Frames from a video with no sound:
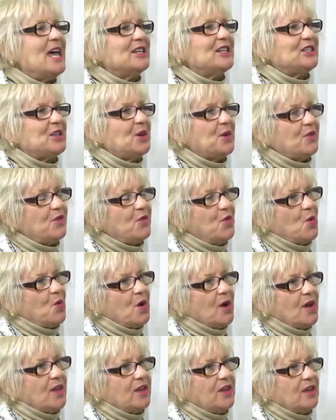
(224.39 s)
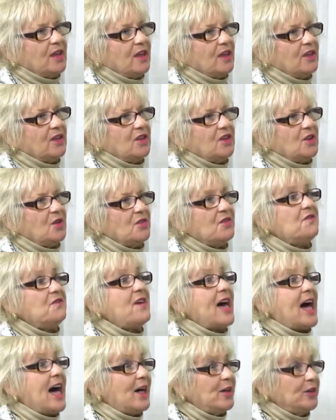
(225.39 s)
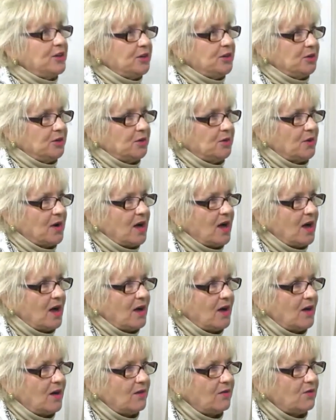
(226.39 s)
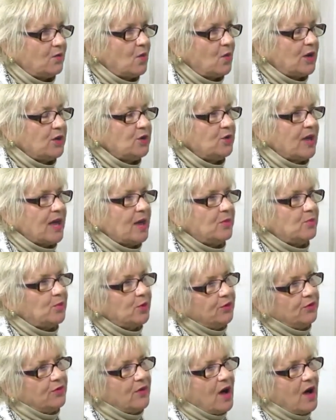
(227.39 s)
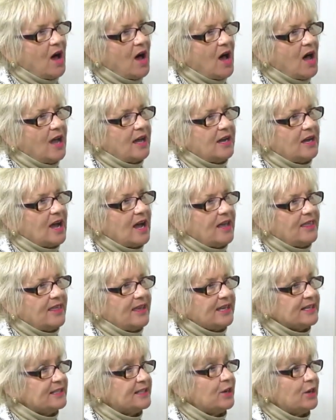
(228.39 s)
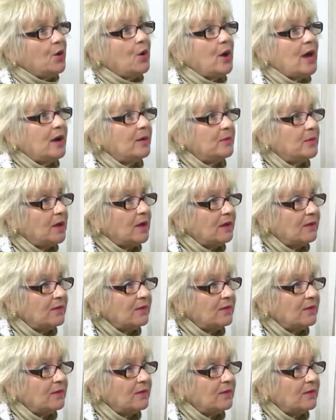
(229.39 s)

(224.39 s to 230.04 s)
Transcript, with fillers: So for you know the value of what you can provide, I think is incredible.